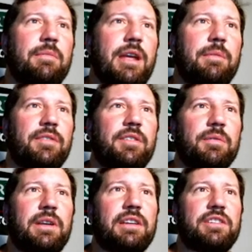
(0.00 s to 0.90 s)
name is
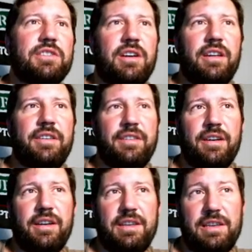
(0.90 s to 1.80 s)

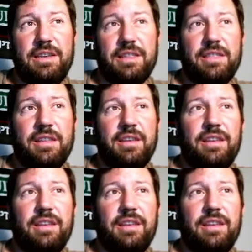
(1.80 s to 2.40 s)
eurekajohn.eth,